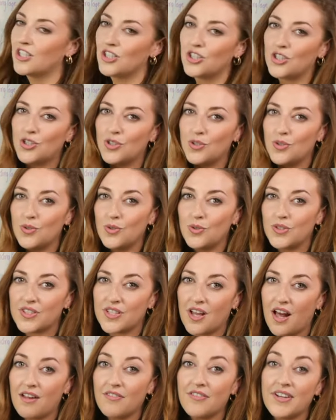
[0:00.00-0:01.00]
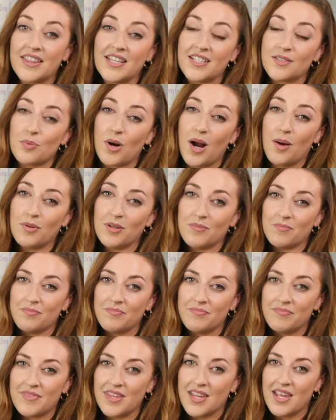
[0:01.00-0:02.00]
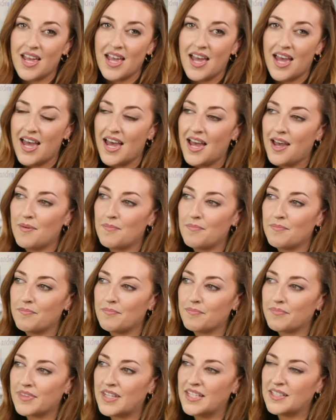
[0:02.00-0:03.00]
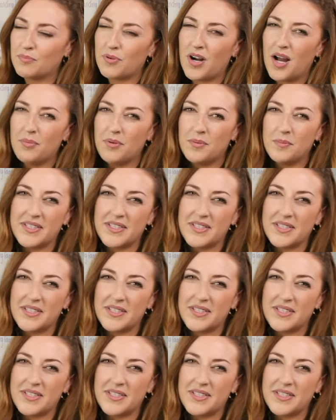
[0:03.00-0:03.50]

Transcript: to solving this problem. This problem is